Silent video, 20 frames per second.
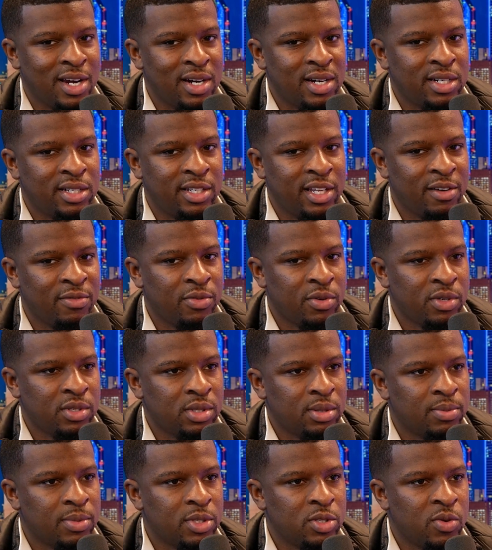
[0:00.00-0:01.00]
a difference
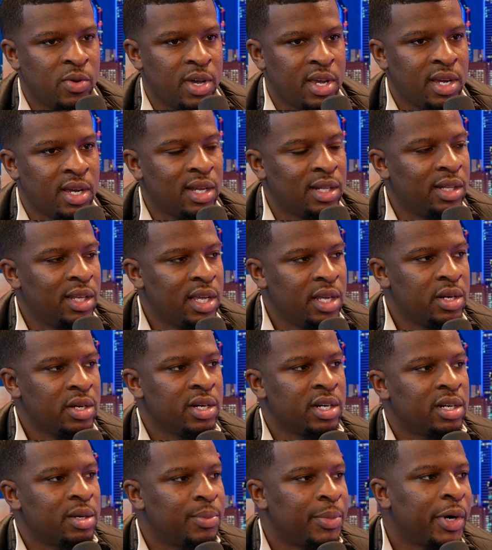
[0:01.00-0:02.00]
between a leader
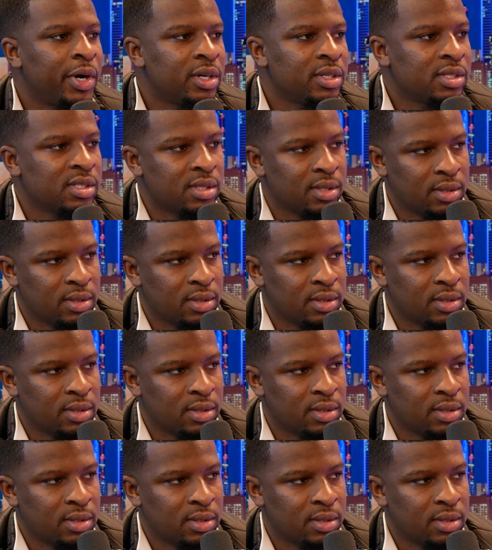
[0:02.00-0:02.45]
and a boss?